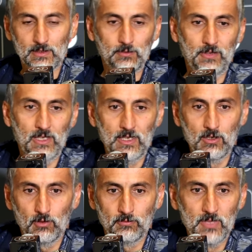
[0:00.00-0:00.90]

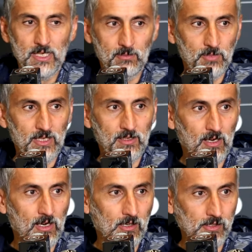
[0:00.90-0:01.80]
feeling of being in
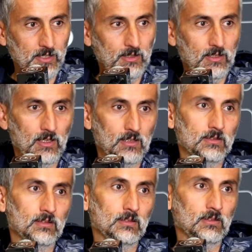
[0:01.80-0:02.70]
a hurry,
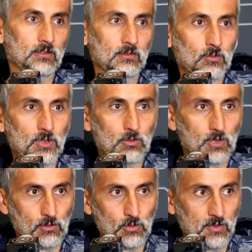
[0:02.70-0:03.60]
and we
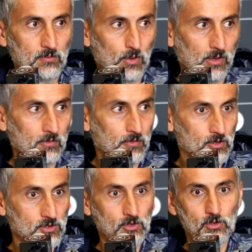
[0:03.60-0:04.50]
were looking for the
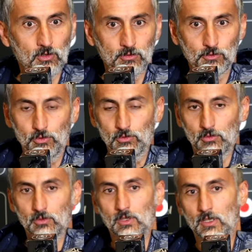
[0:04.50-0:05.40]
first goal to